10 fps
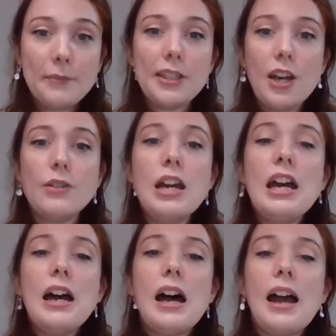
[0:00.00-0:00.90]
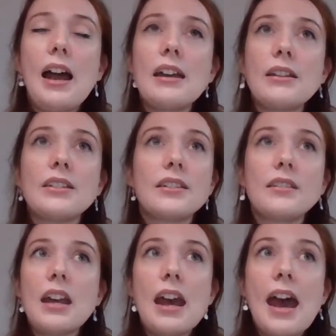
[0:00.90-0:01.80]
So it
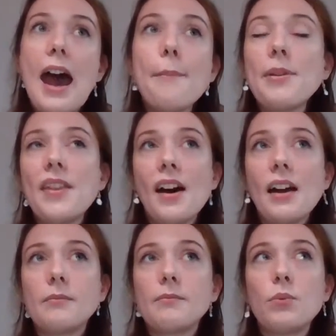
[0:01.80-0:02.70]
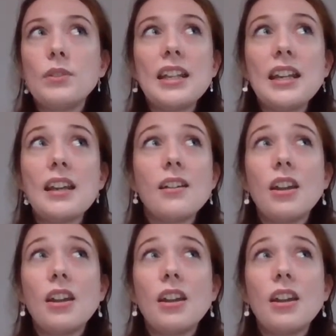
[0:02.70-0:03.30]
happened that I was thinking,